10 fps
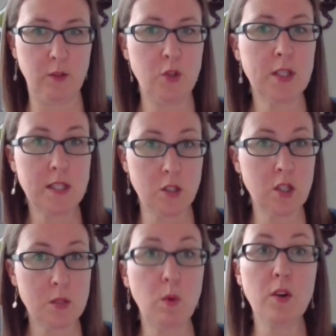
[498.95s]

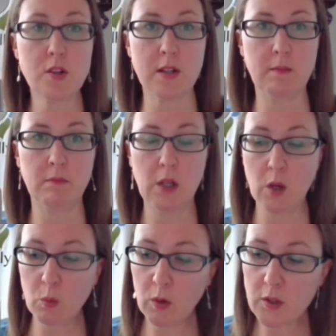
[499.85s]
Just watch them.
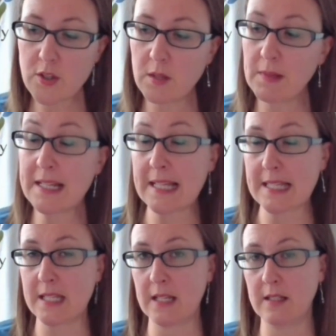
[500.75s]
Watch them at a
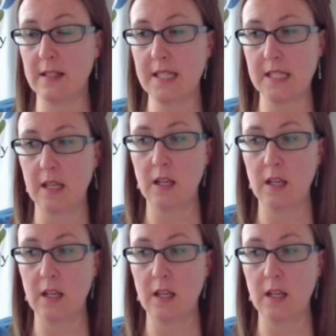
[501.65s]
distance.